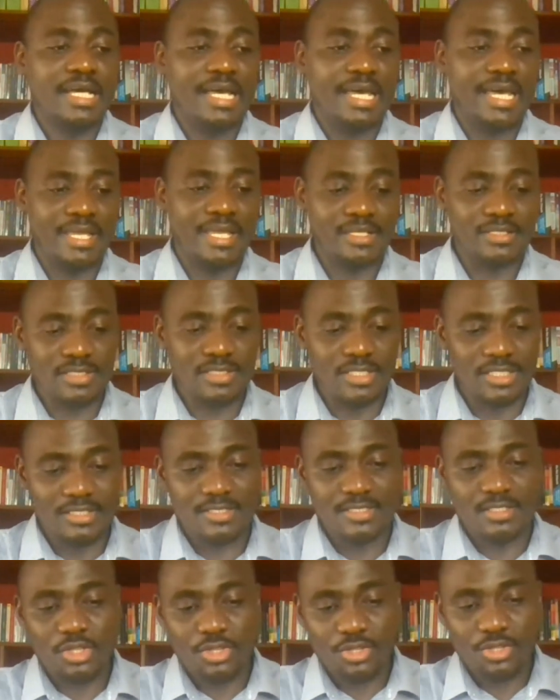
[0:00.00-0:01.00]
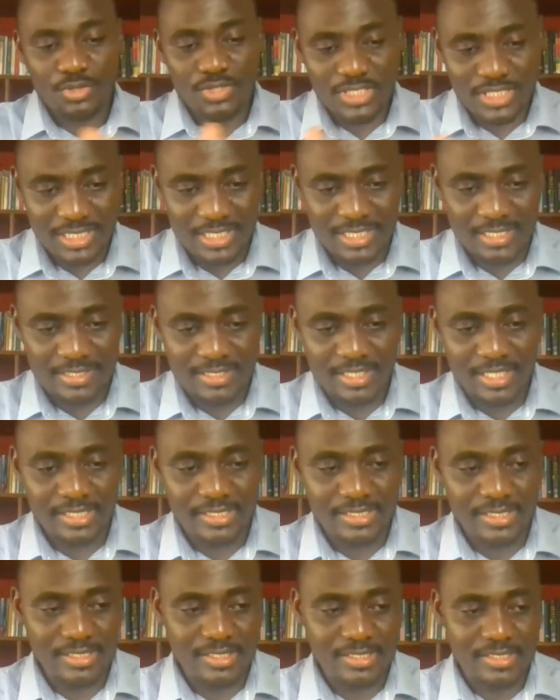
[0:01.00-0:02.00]
And it's 30 years
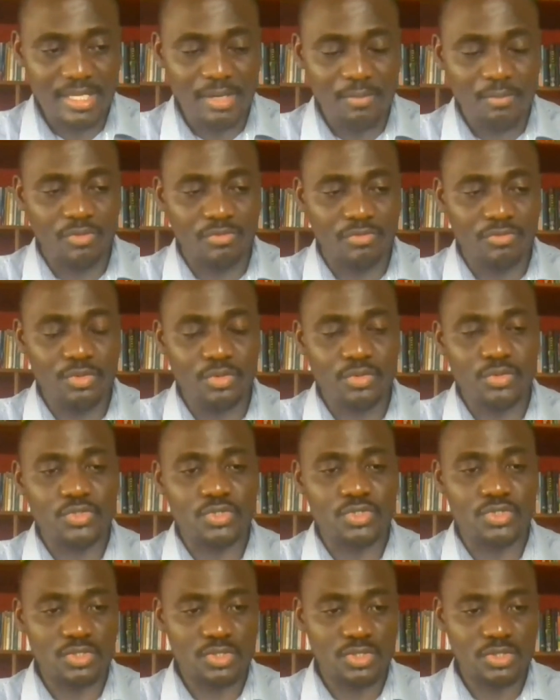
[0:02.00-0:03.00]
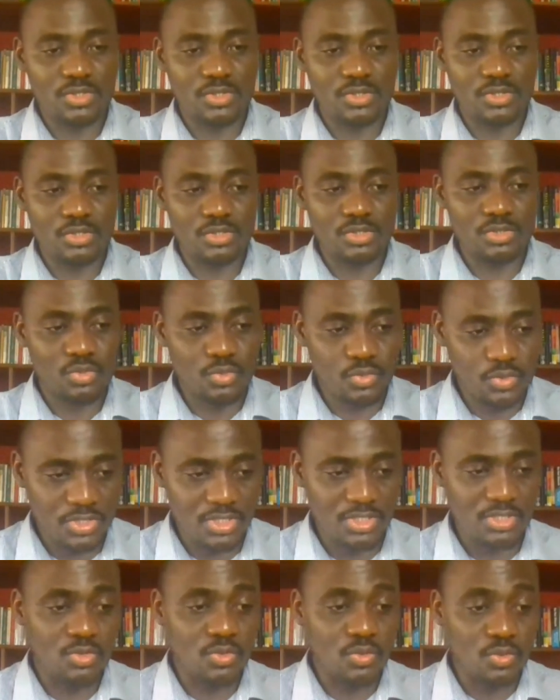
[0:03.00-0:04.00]
later, some of those
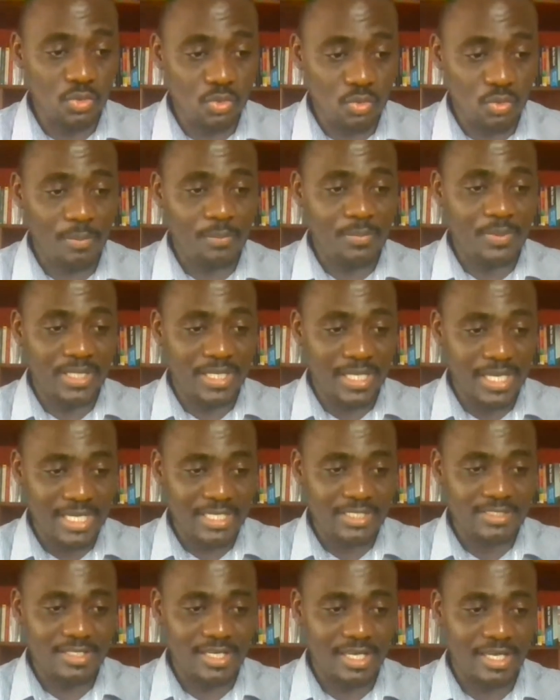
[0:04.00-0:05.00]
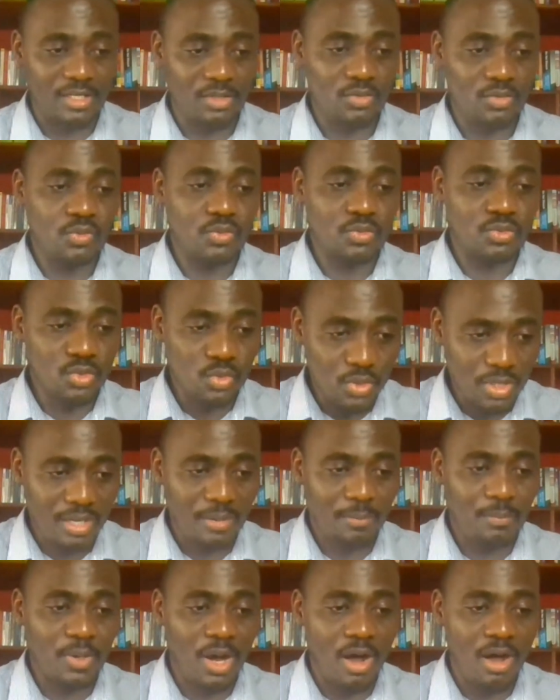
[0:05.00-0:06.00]
Tutsis who grew up in exile, who took
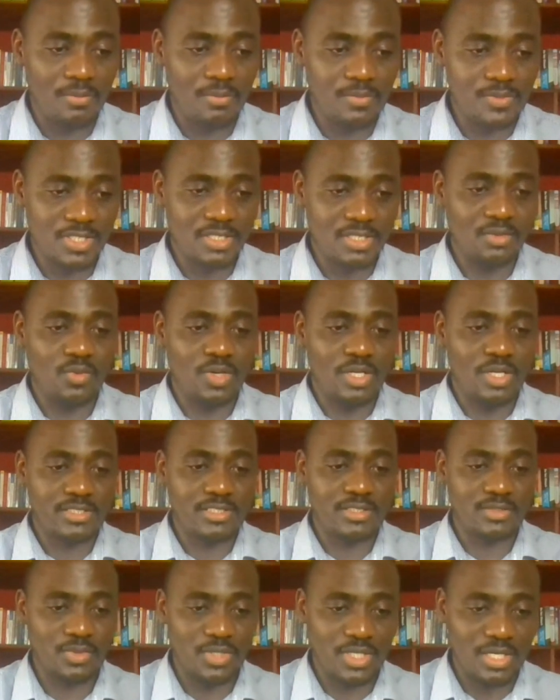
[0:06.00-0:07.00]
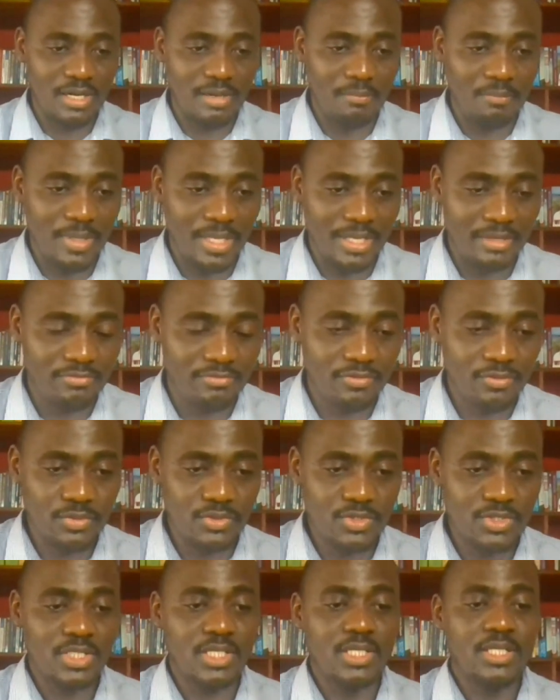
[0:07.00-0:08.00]
up arms and wanted to come by
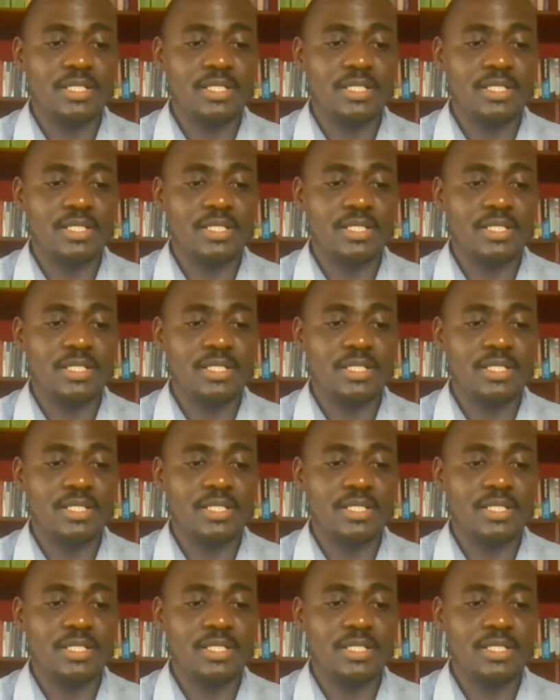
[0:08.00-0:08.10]
force